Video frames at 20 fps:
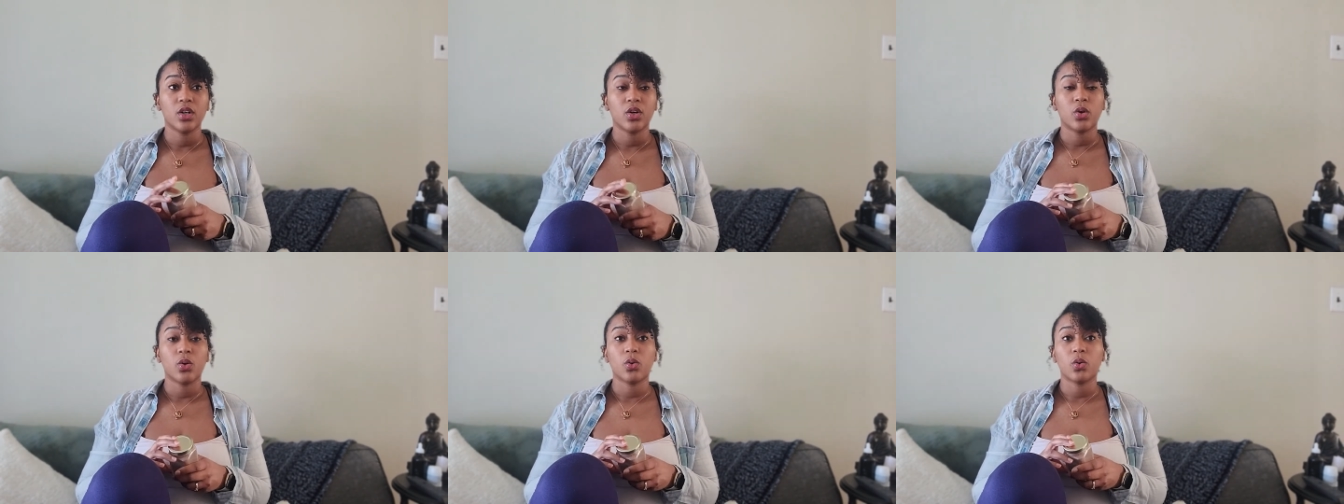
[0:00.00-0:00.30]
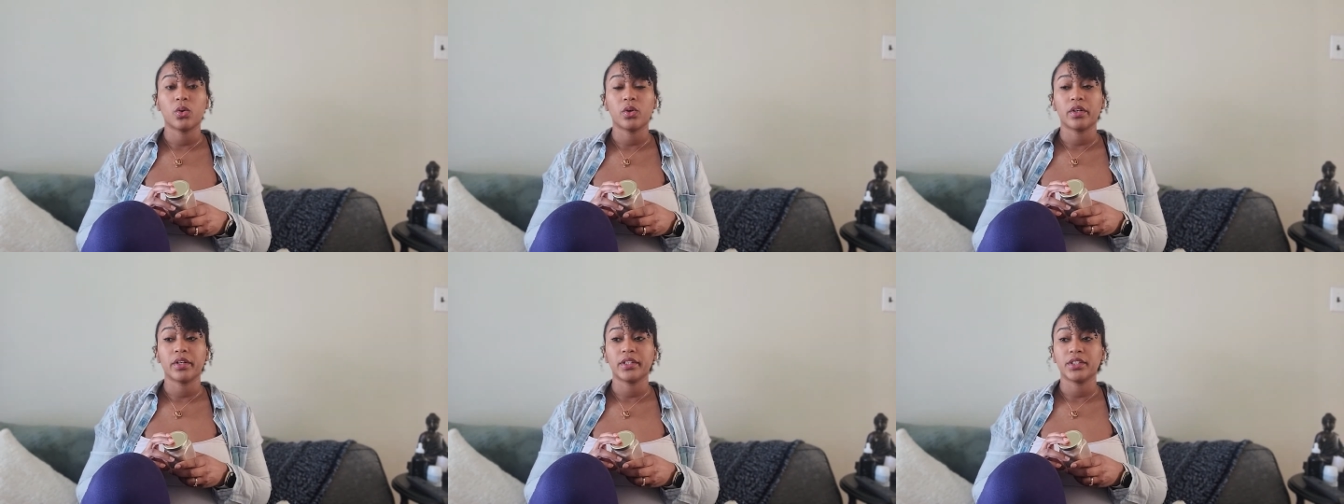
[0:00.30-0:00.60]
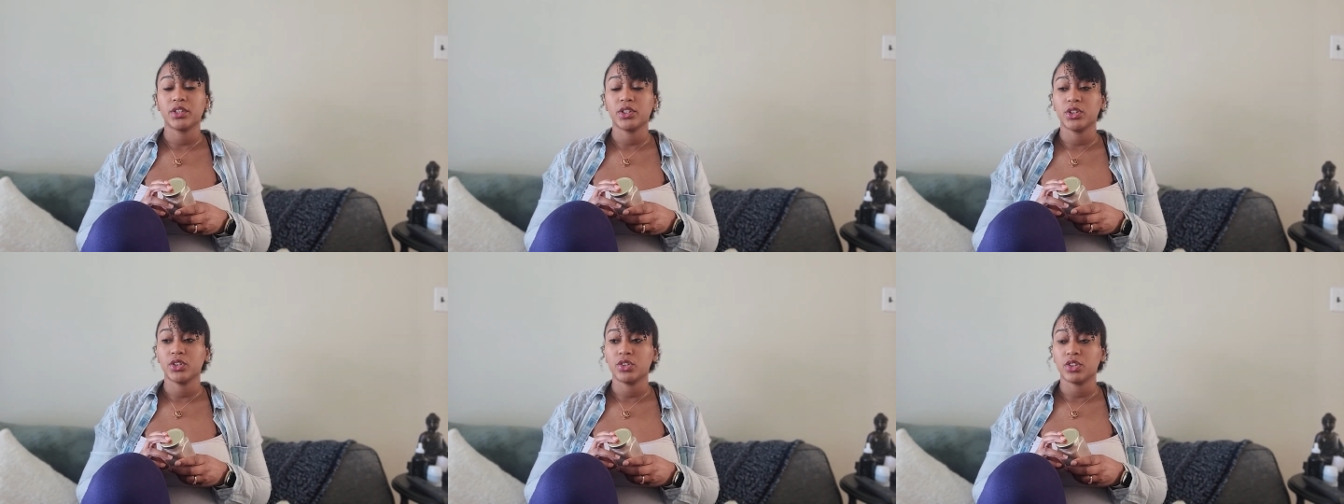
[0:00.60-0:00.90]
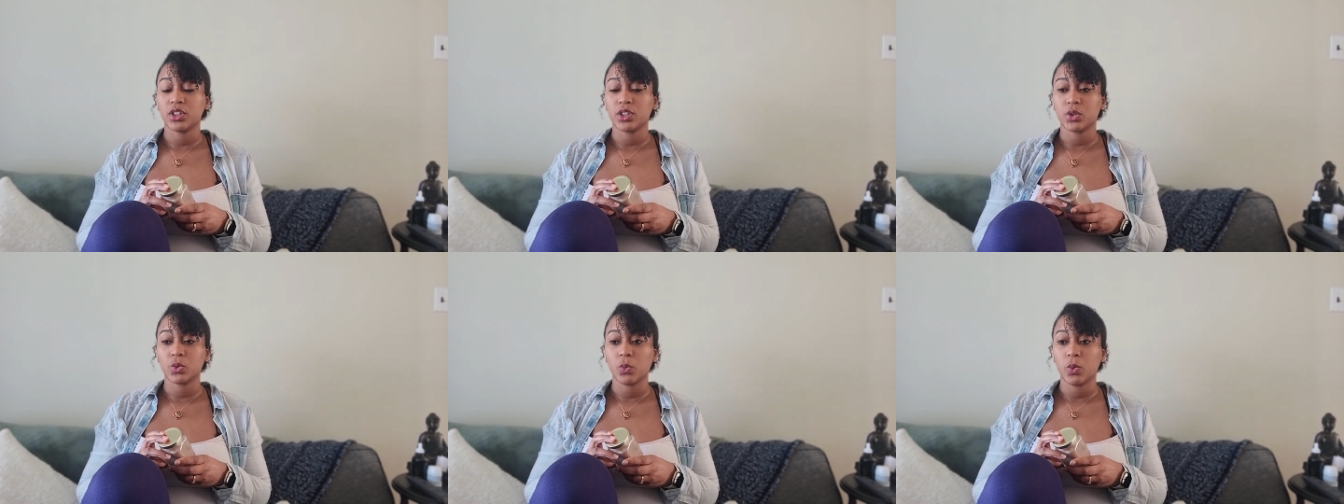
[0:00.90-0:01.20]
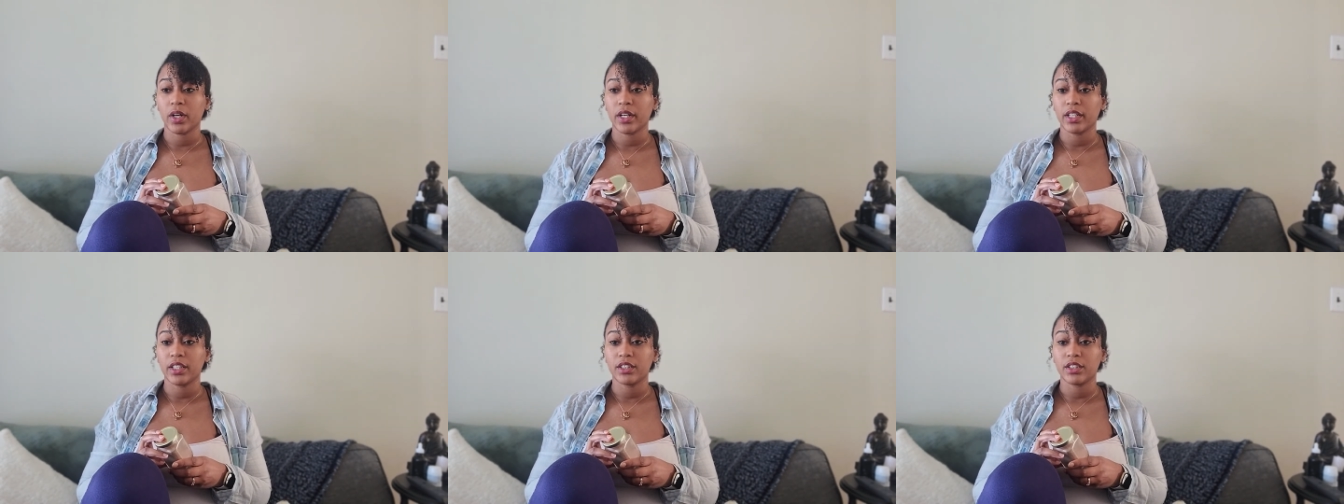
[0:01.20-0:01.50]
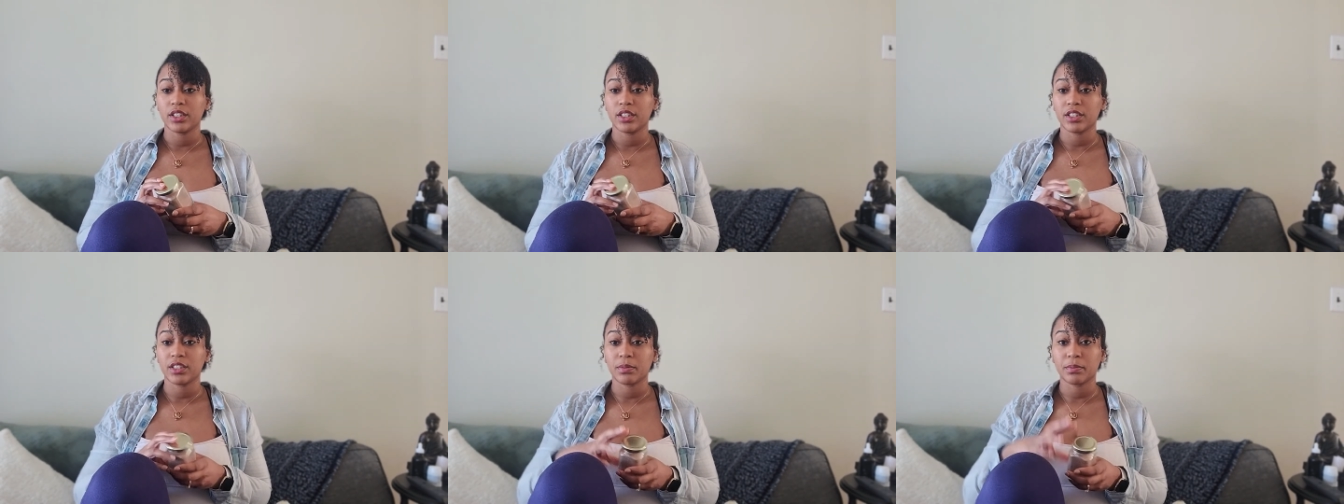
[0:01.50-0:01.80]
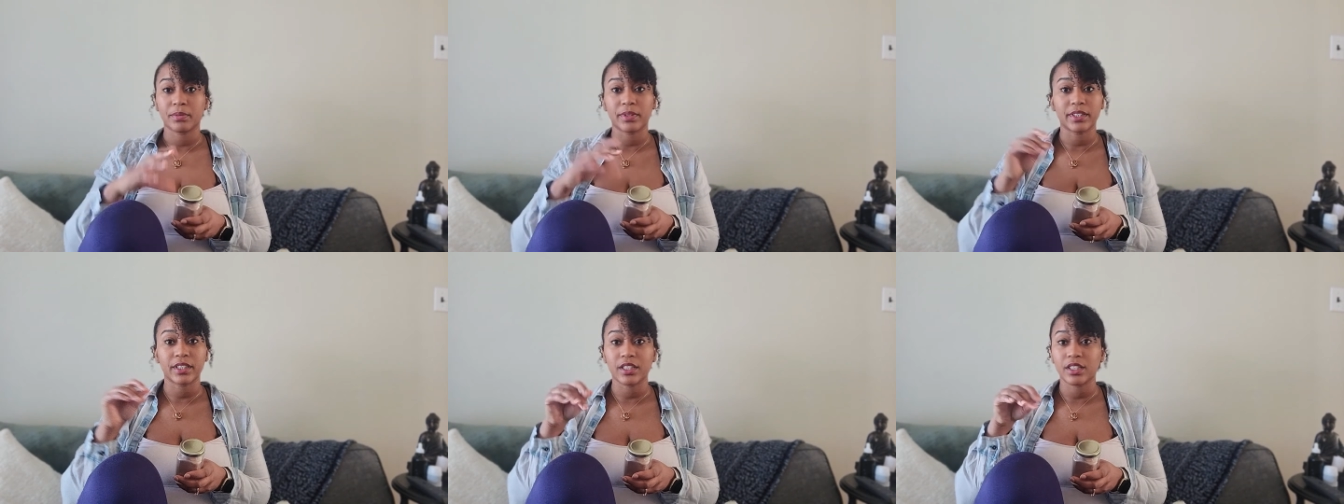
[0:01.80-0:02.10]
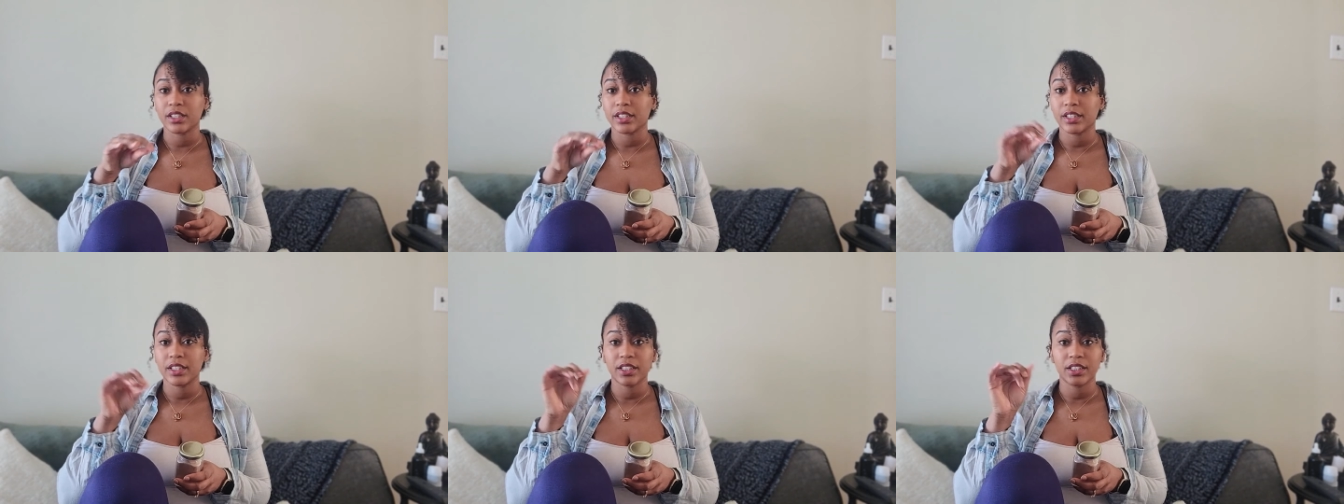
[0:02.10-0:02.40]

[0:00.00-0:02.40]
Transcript: or you just wanted to sprinkle it